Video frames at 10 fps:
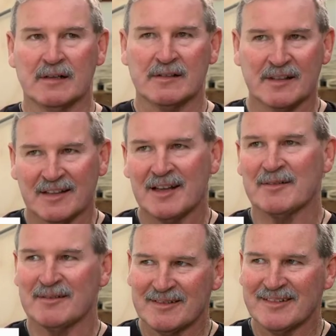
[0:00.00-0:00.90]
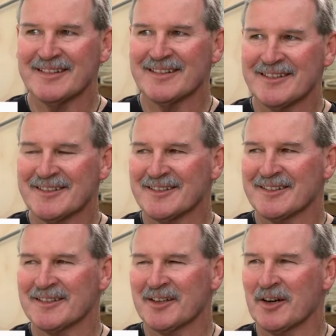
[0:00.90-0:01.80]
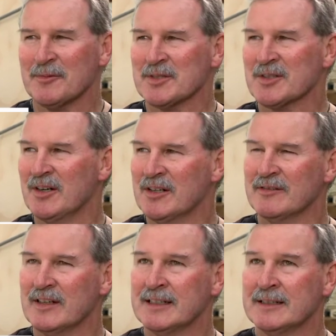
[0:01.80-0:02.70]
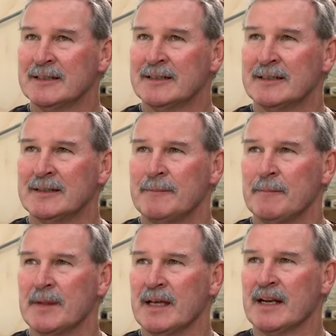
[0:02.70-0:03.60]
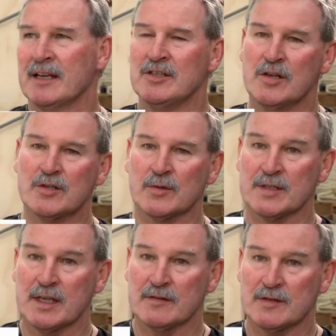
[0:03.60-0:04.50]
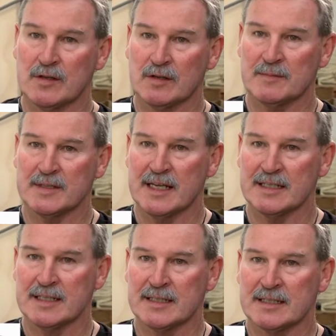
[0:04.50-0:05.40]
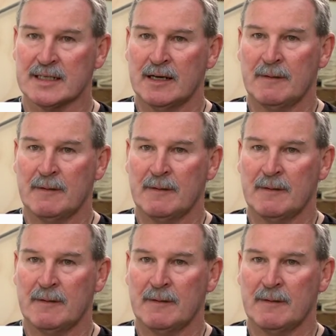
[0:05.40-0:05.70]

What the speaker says: I think that I was kind of an unusual set of circumstances.